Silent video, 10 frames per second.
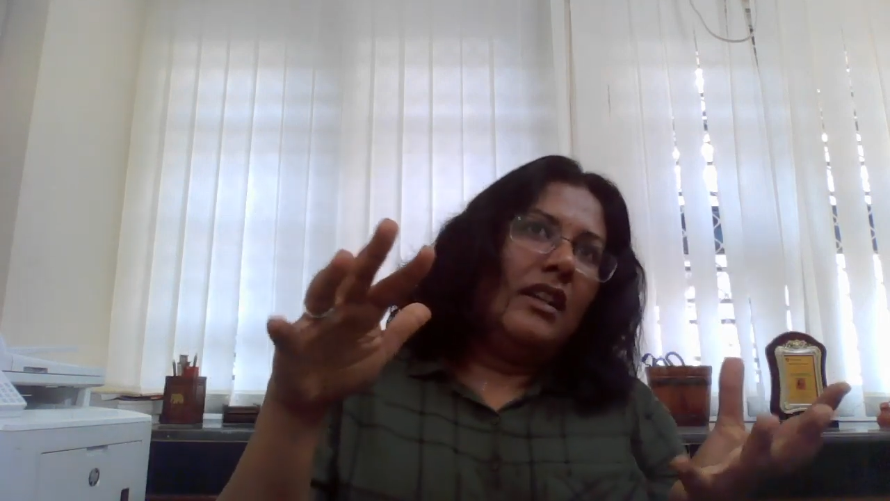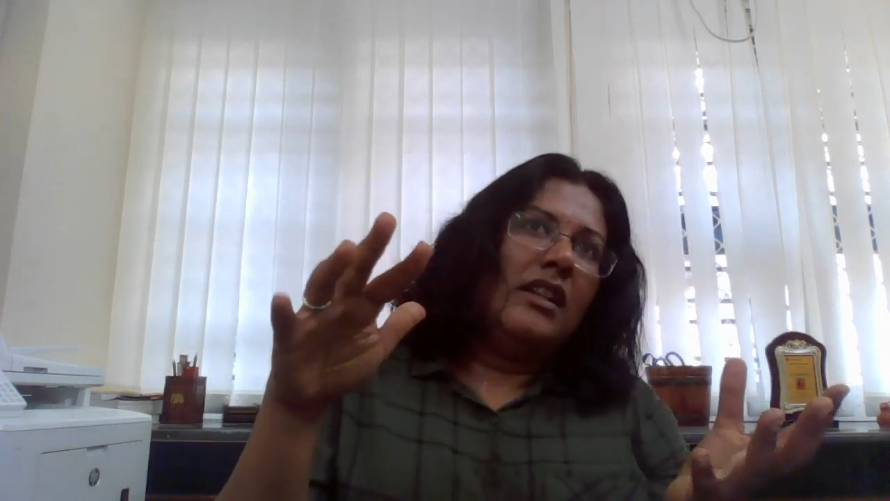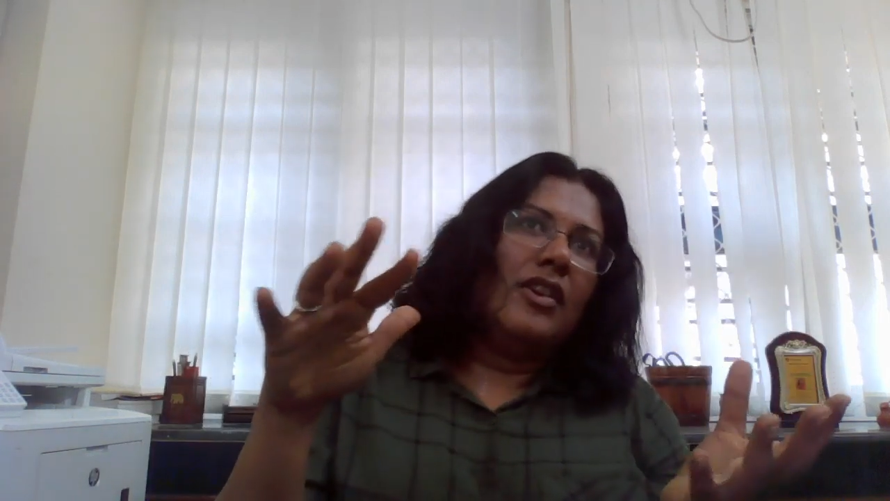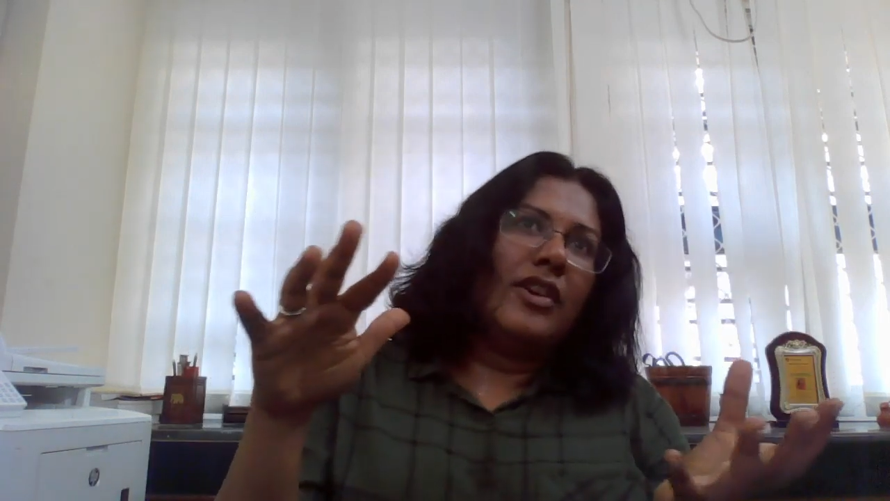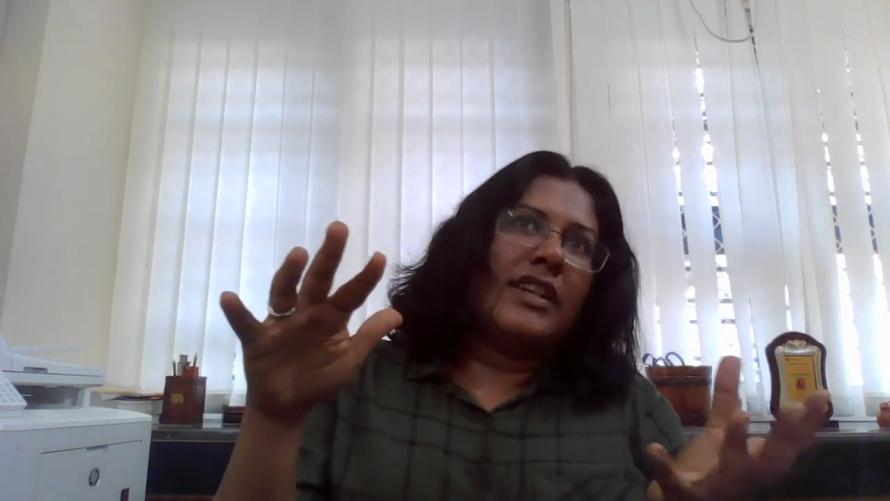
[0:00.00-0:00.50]

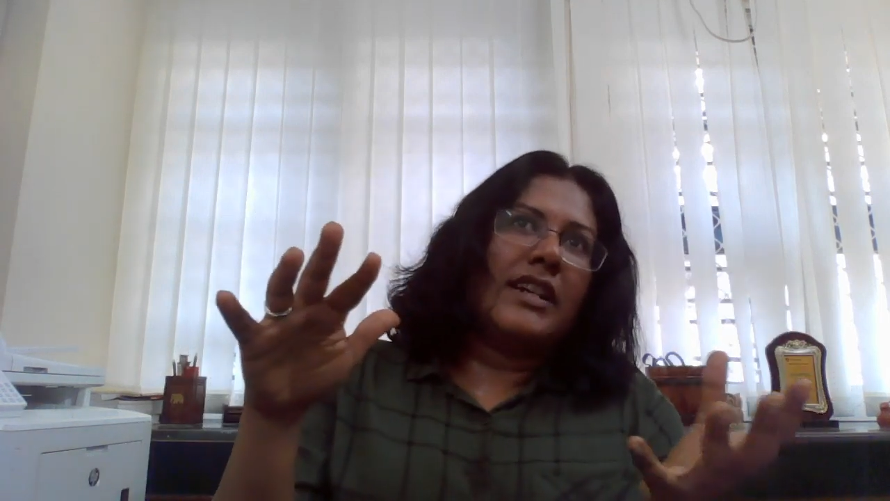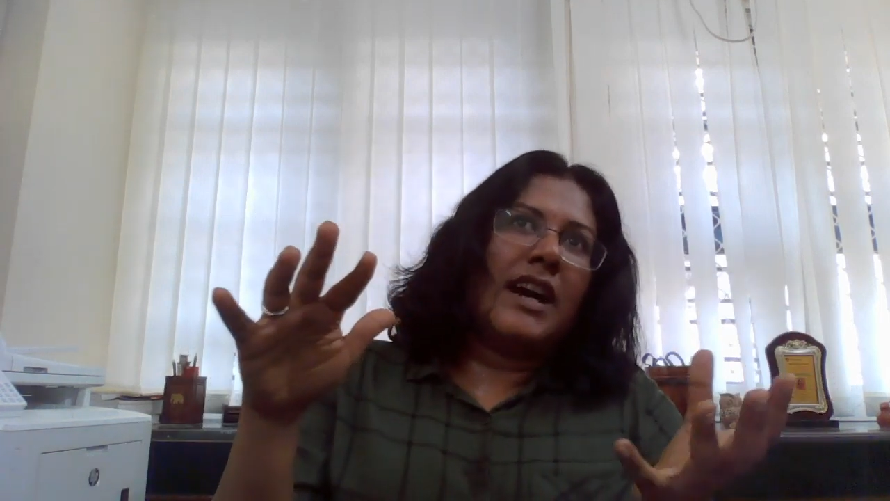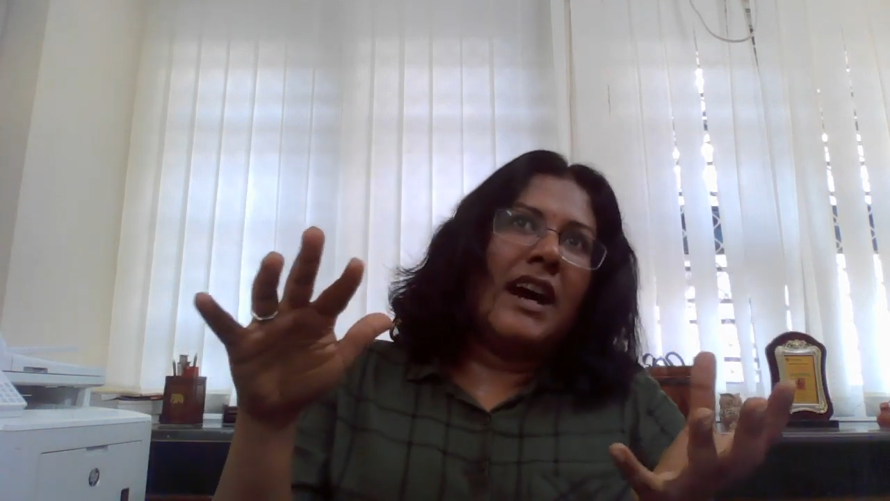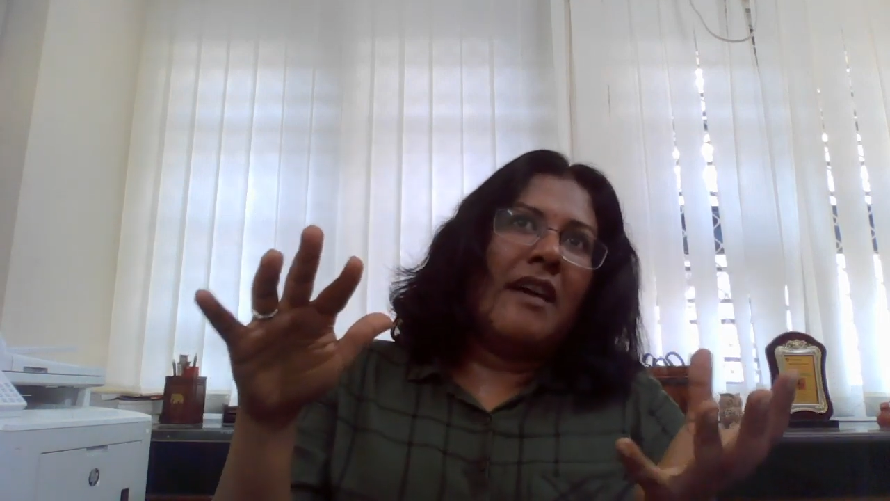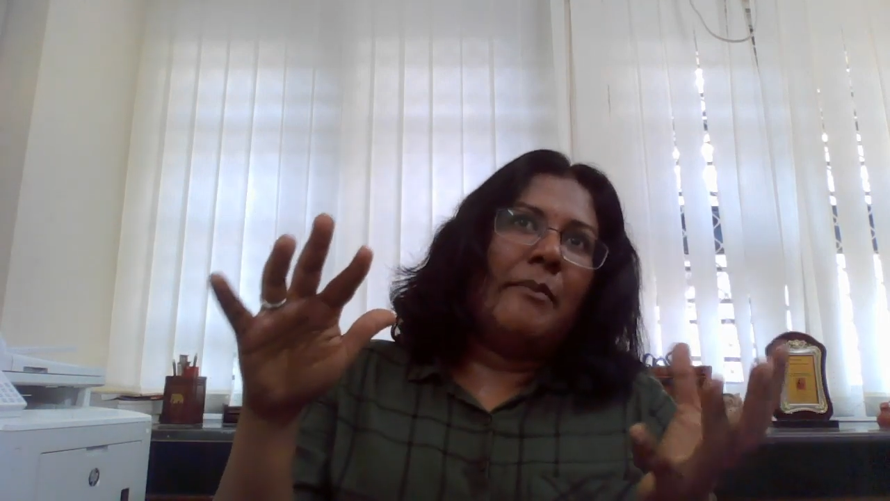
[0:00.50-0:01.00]
looked
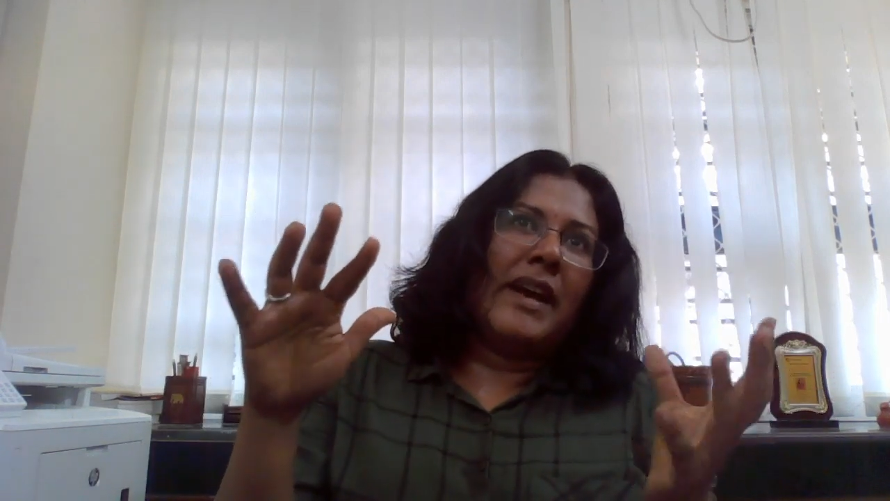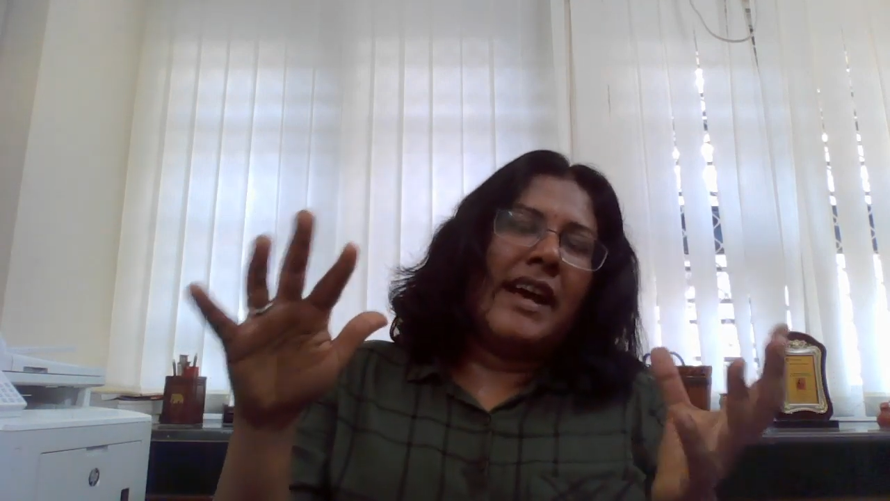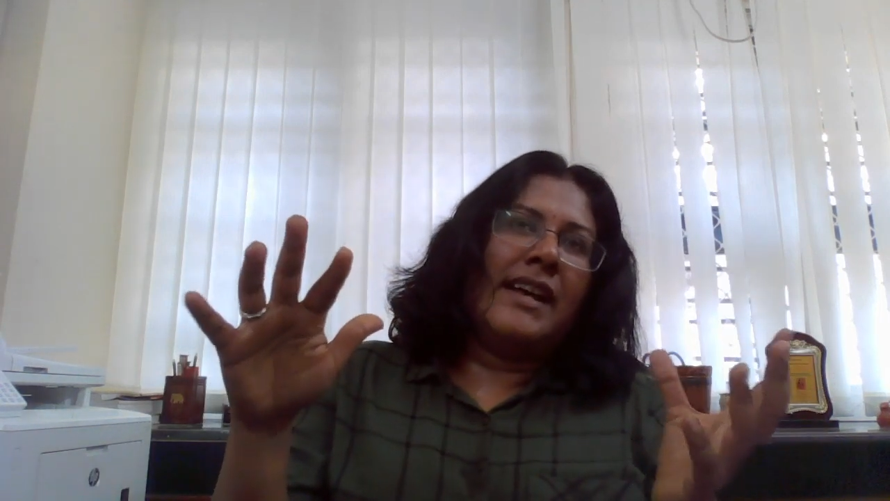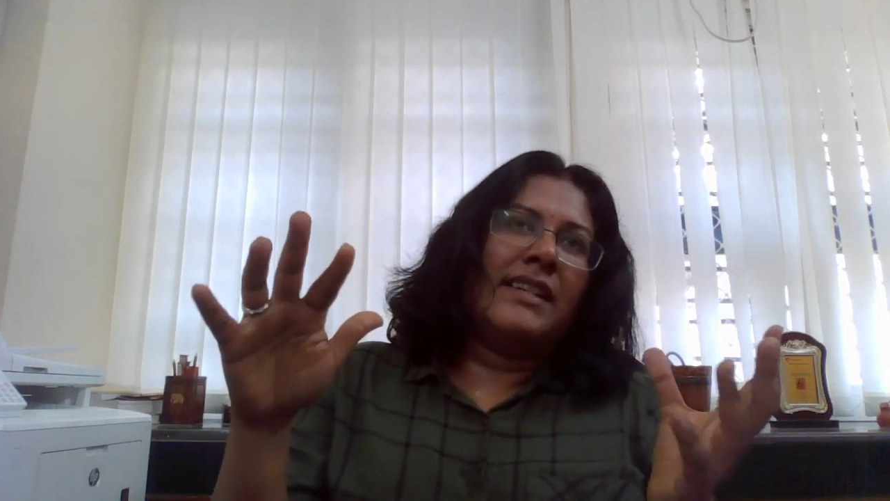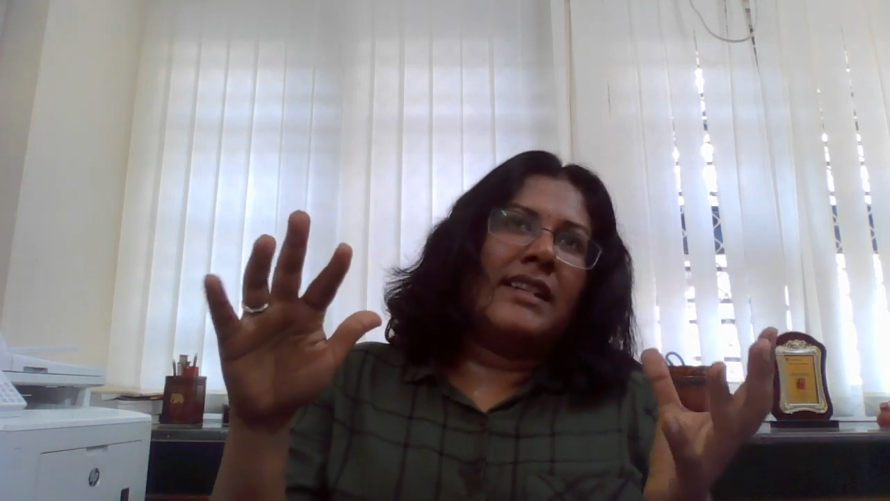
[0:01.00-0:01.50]
up
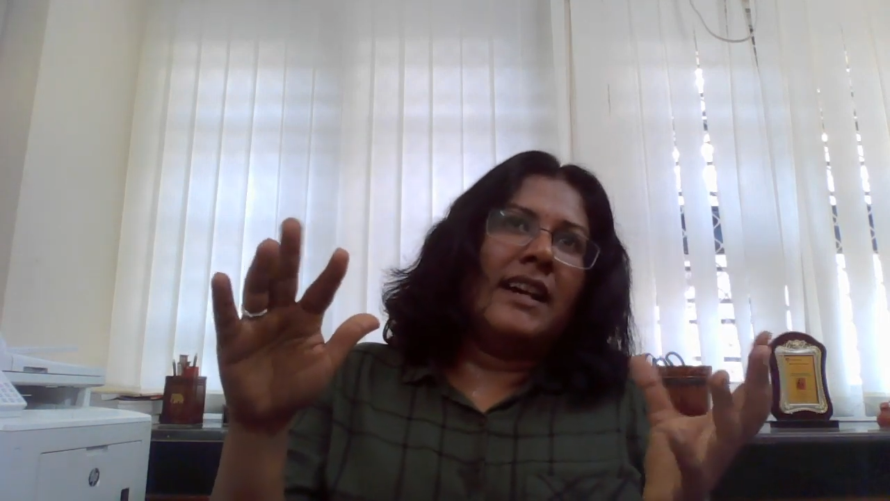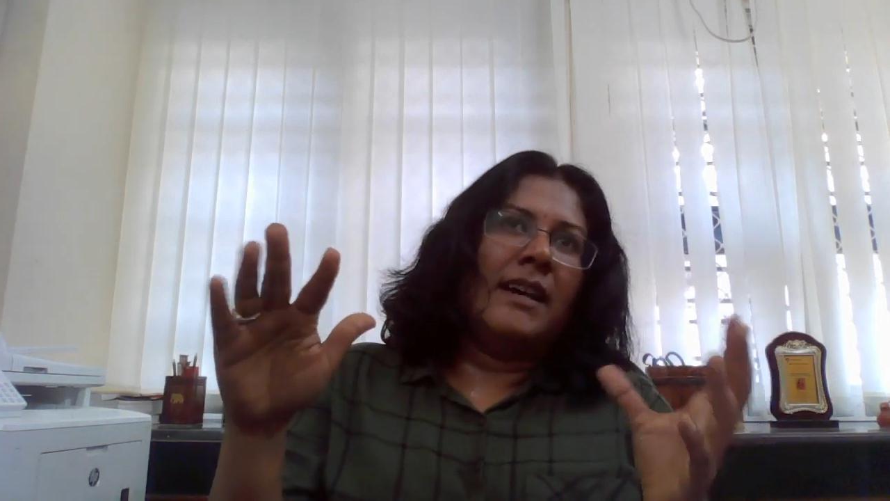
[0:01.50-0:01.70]
as